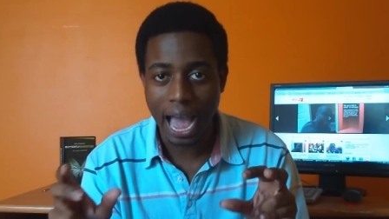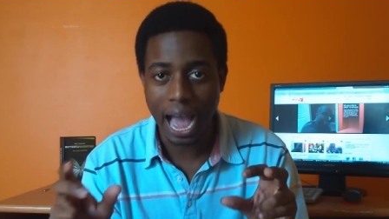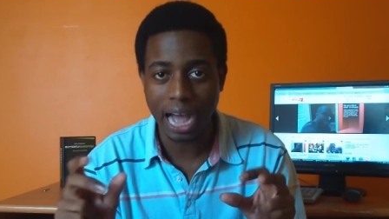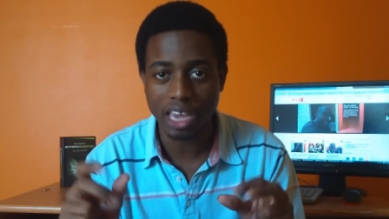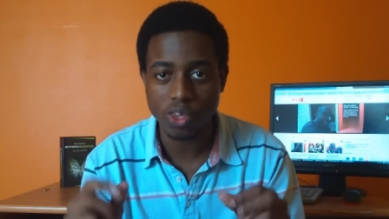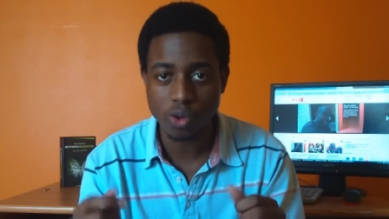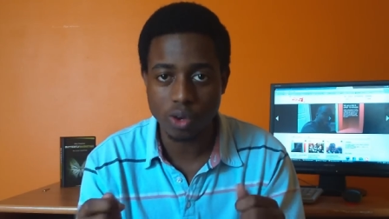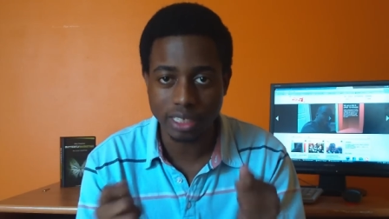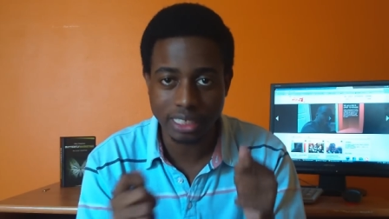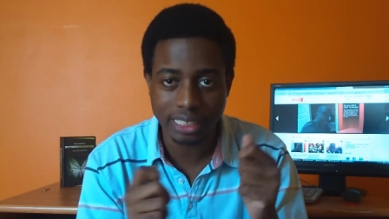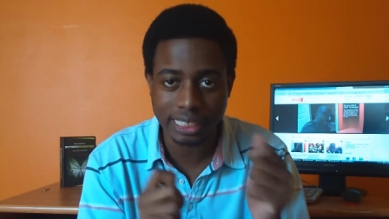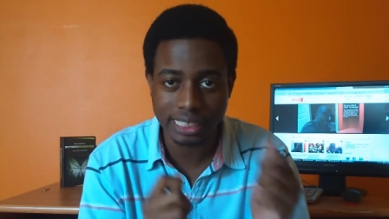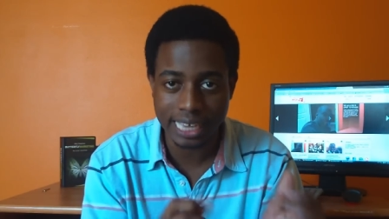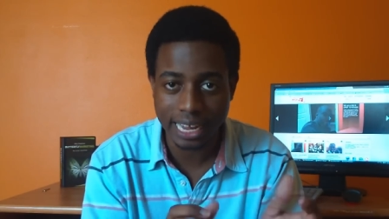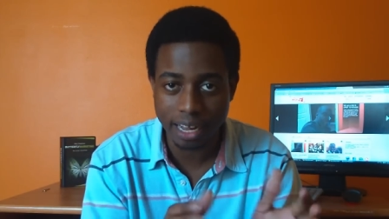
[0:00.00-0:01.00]
how you can
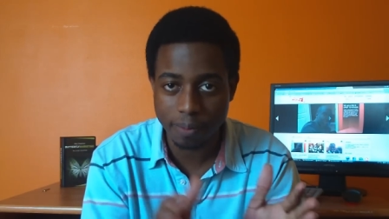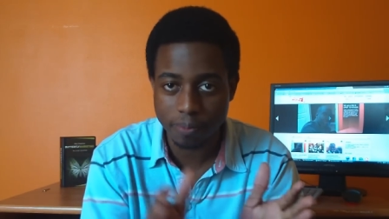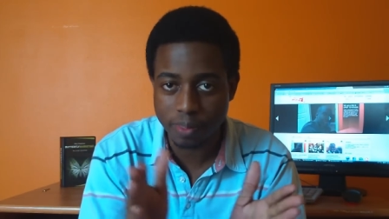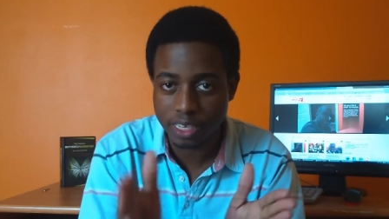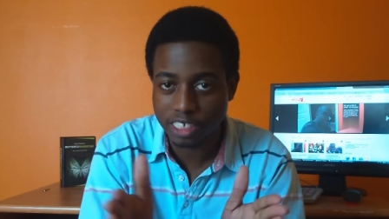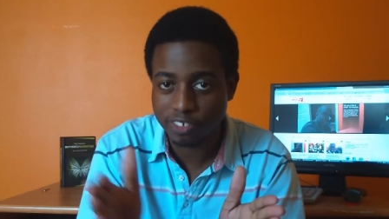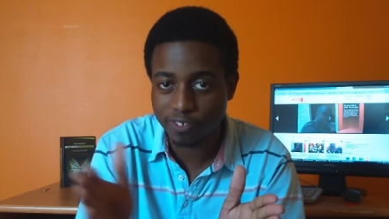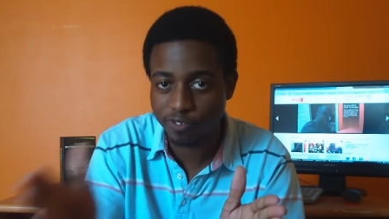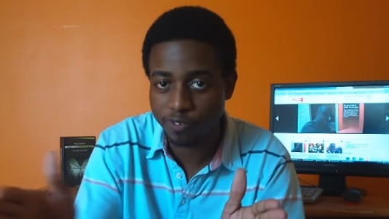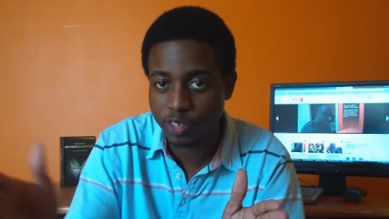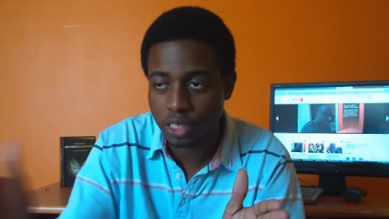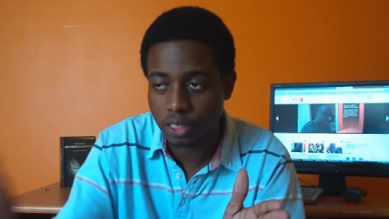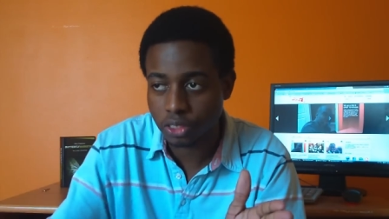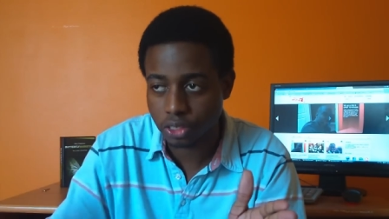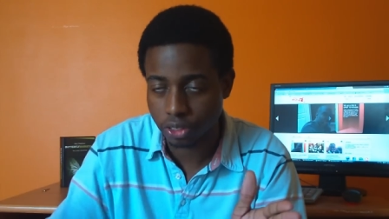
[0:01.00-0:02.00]
set up these
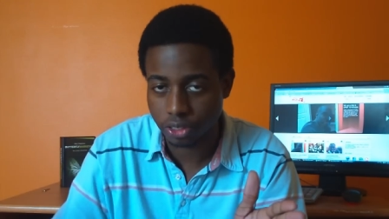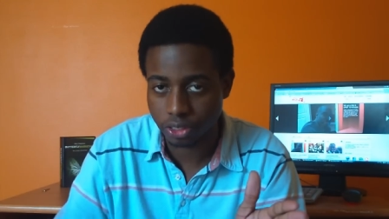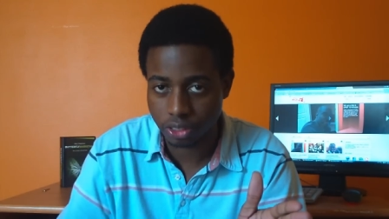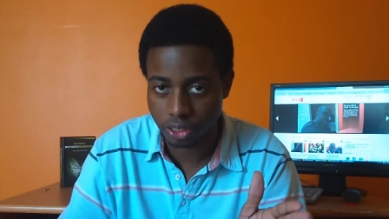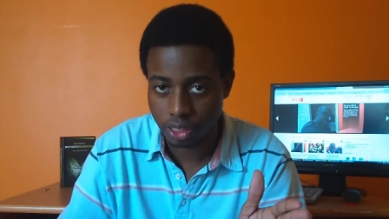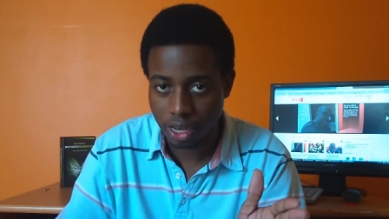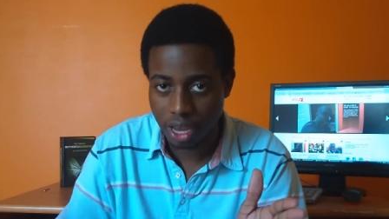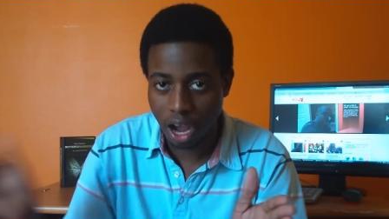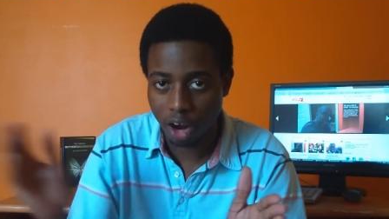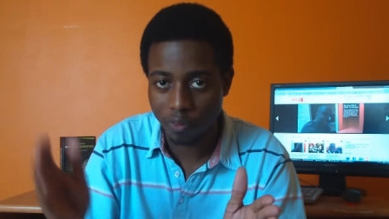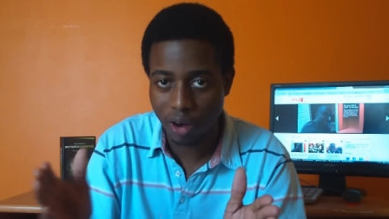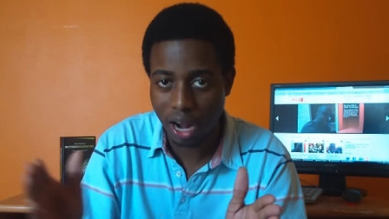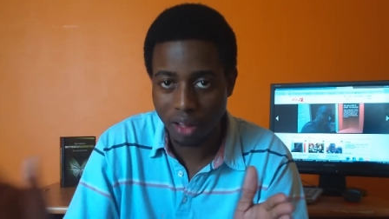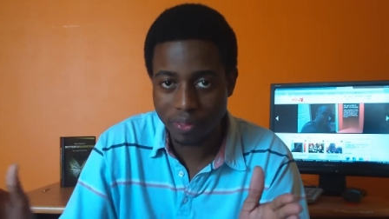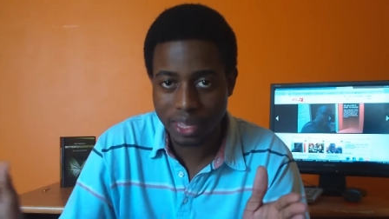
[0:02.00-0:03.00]
filters
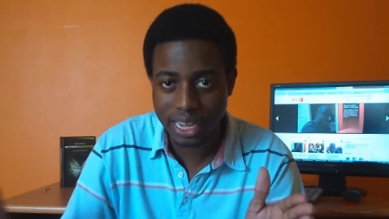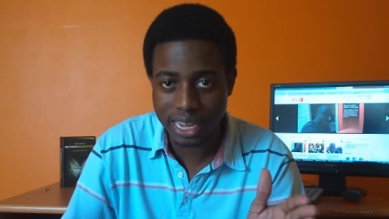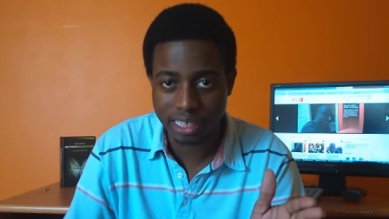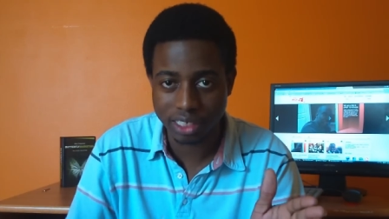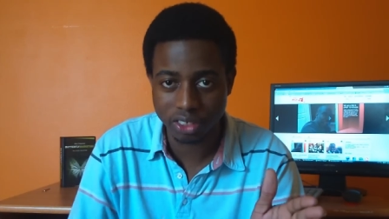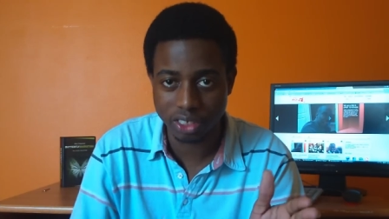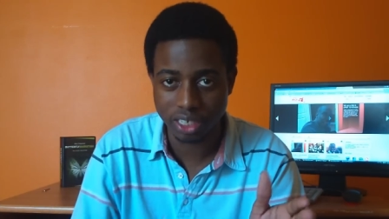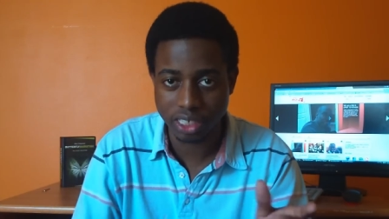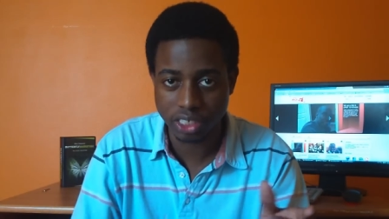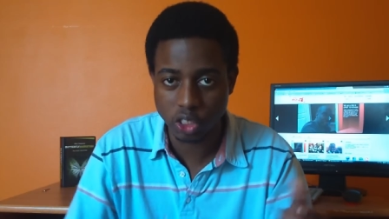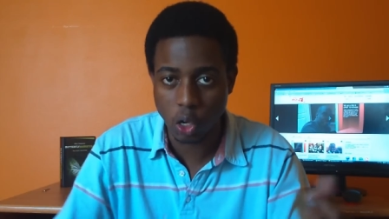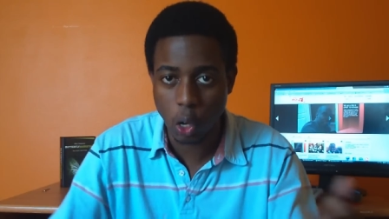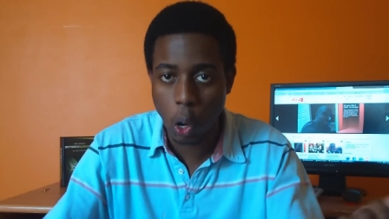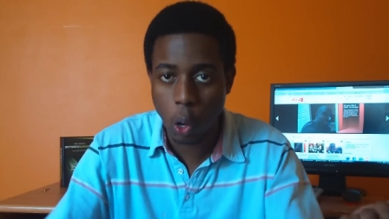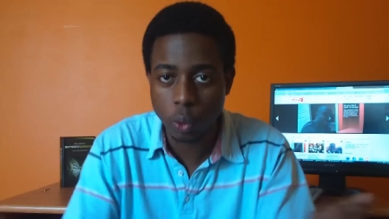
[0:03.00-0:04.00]
around the internet
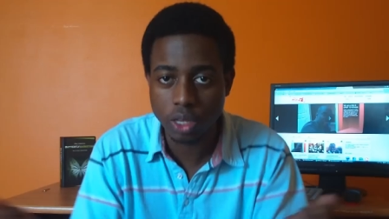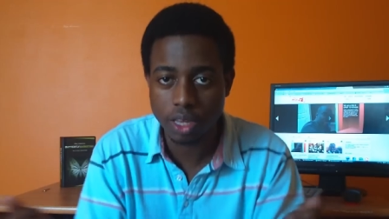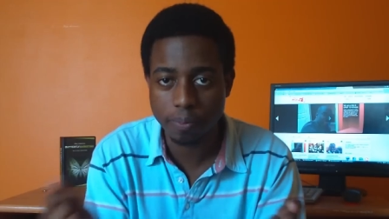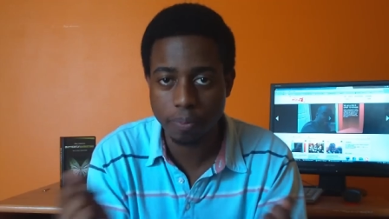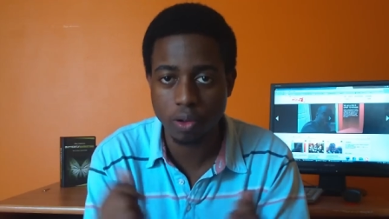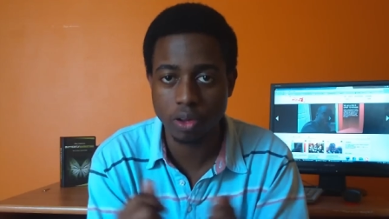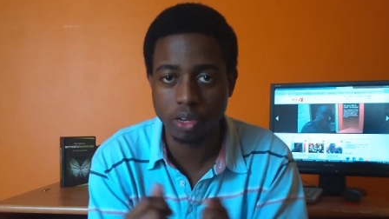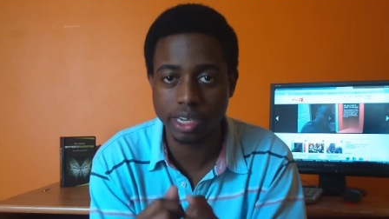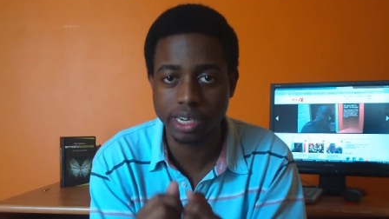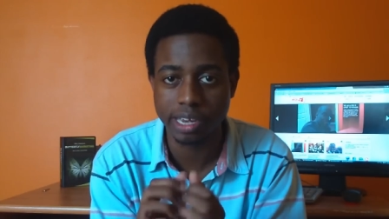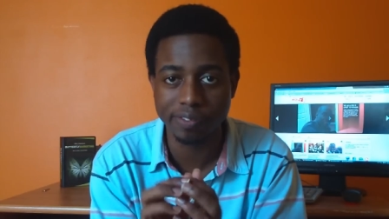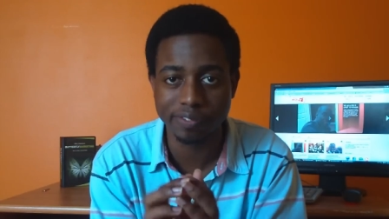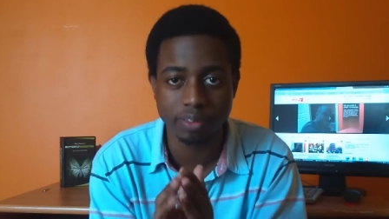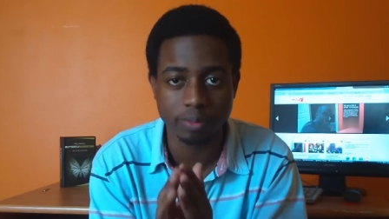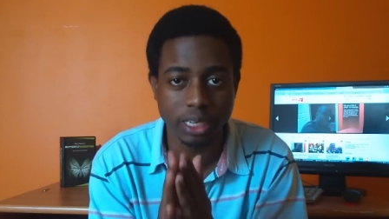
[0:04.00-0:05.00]
to only pull in
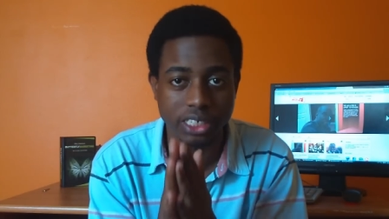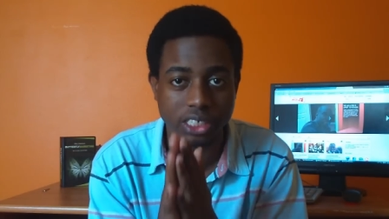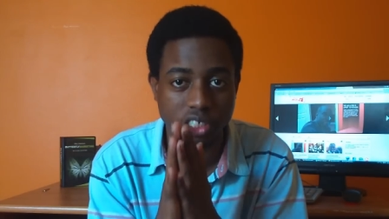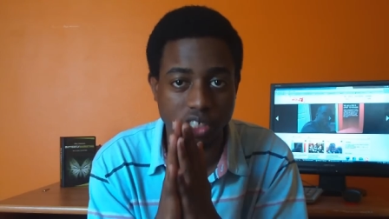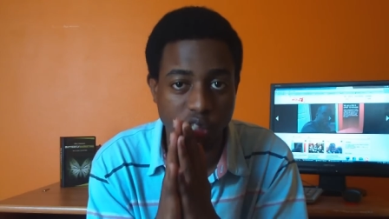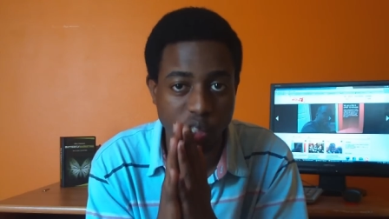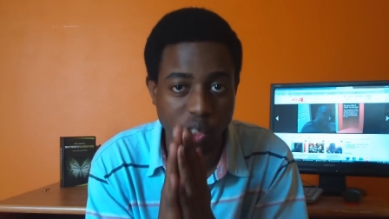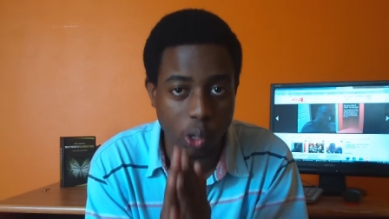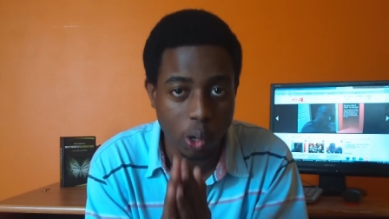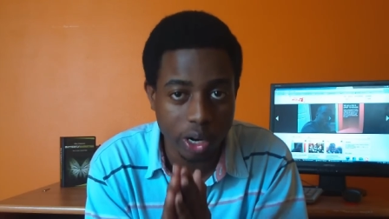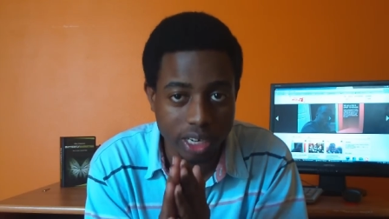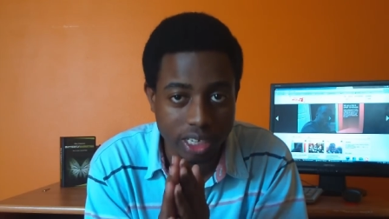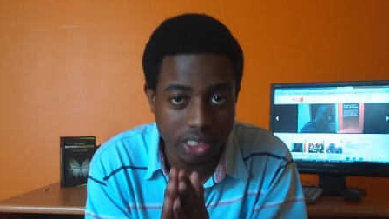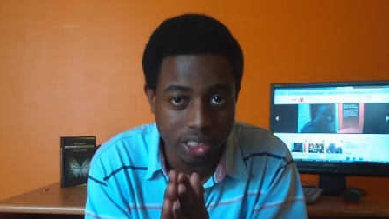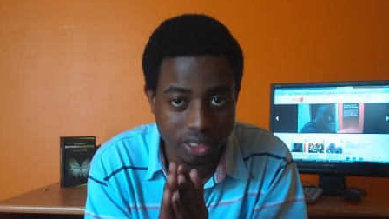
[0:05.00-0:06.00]
information
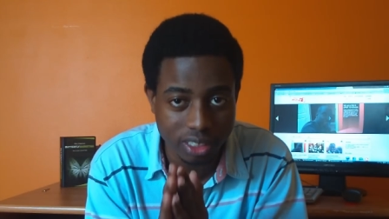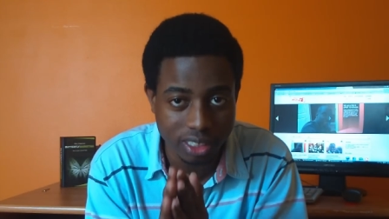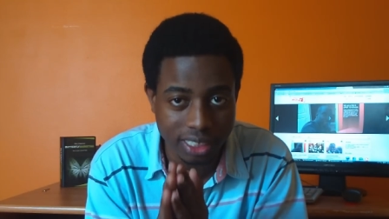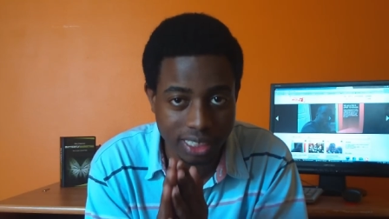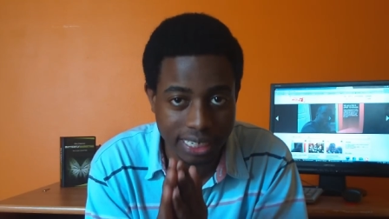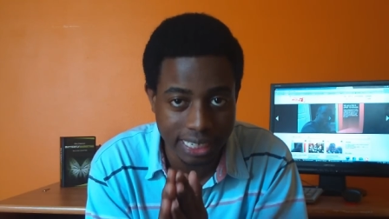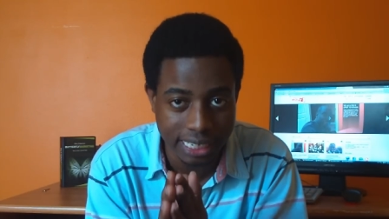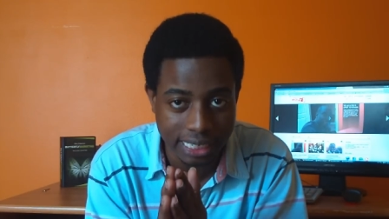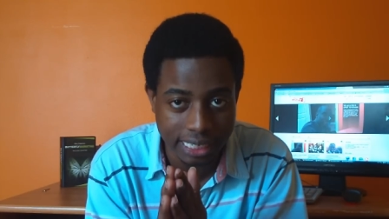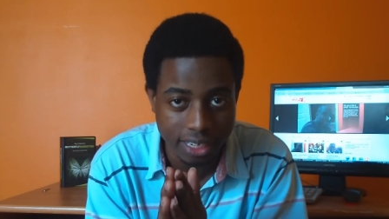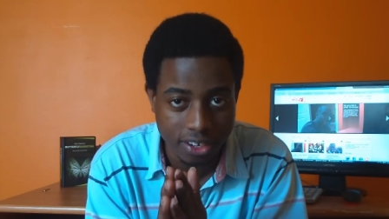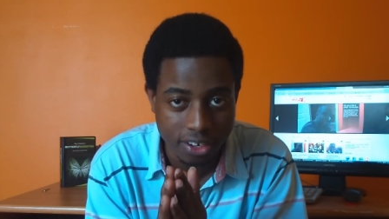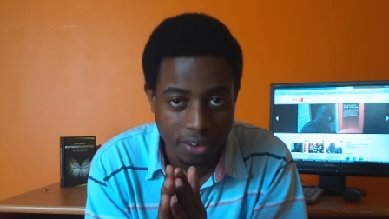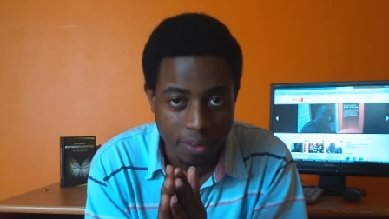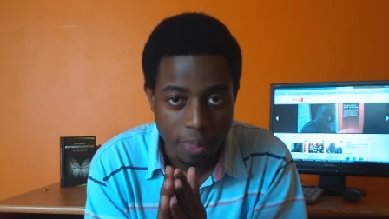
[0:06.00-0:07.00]
you're interested in
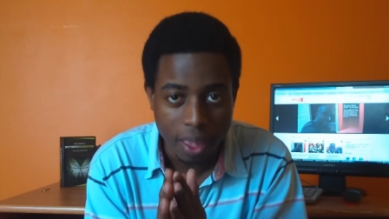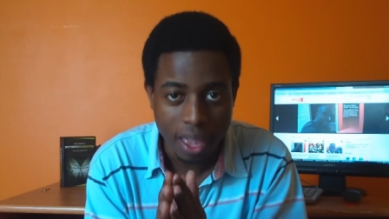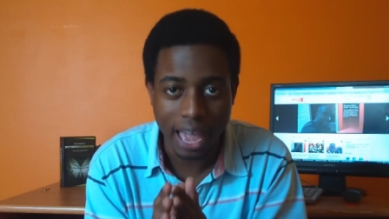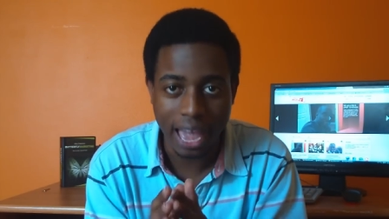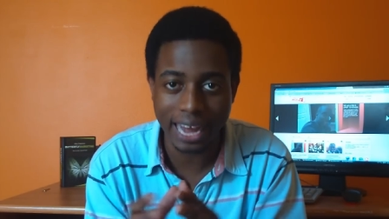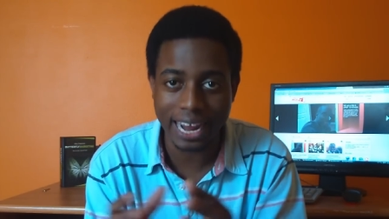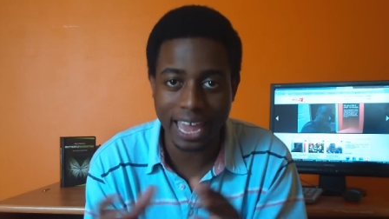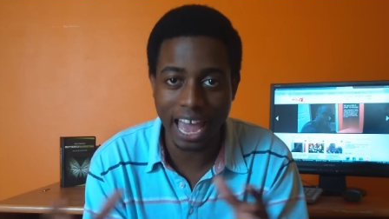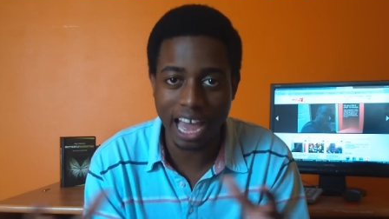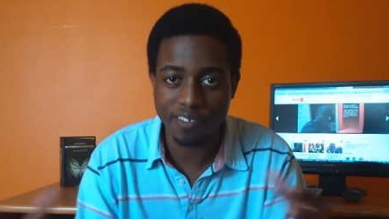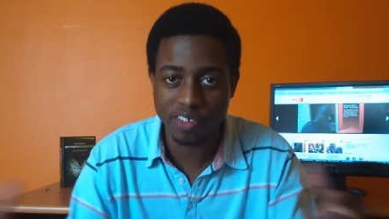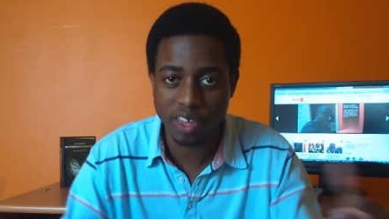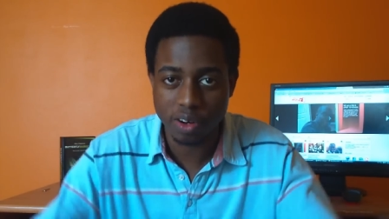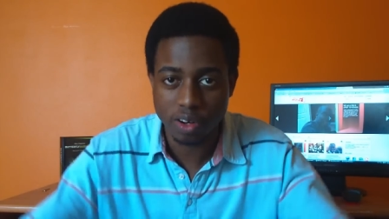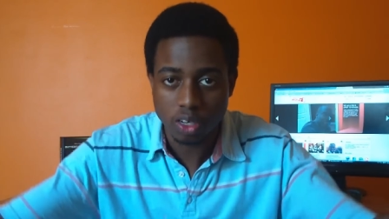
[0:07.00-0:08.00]
and
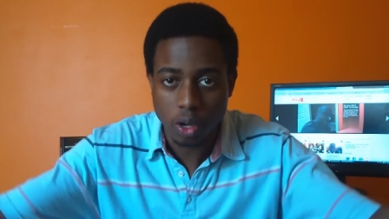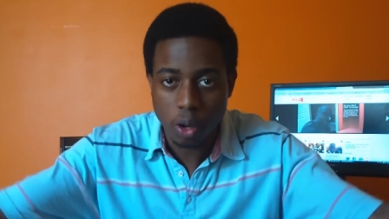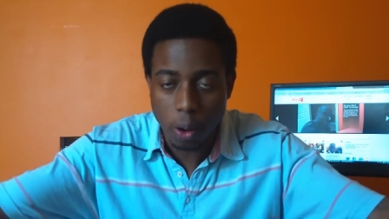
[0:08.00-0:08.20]
have it